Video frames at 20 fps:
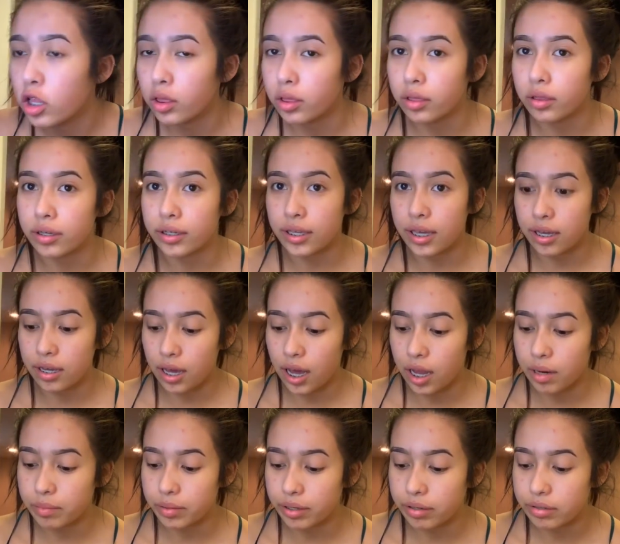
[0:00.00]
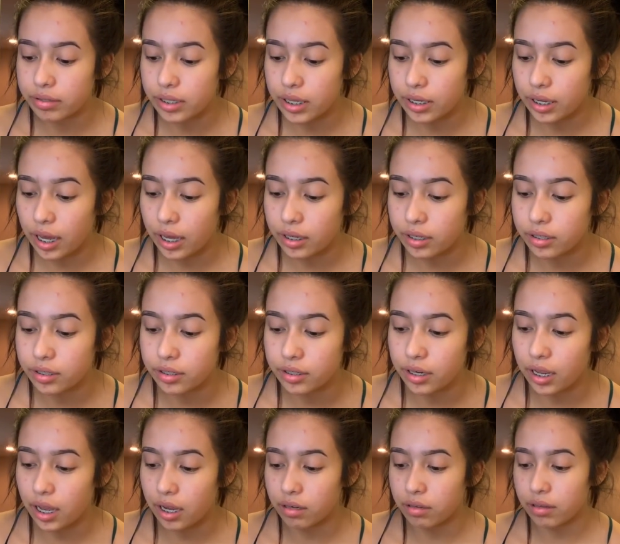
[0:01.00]
looking eyebrows. Like I couldn't
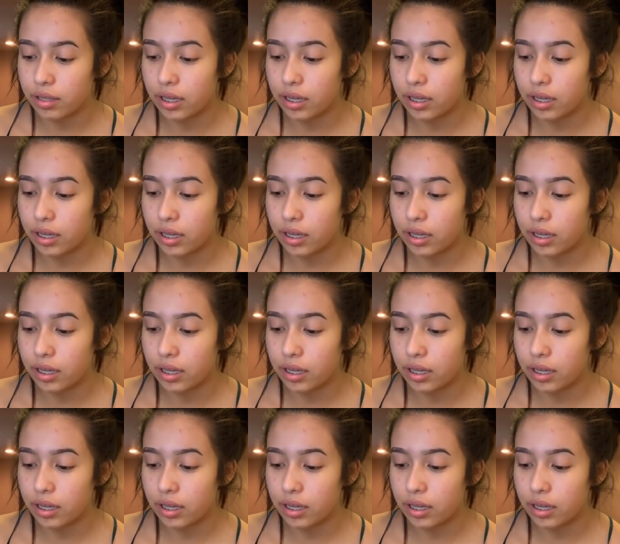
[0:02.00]
handle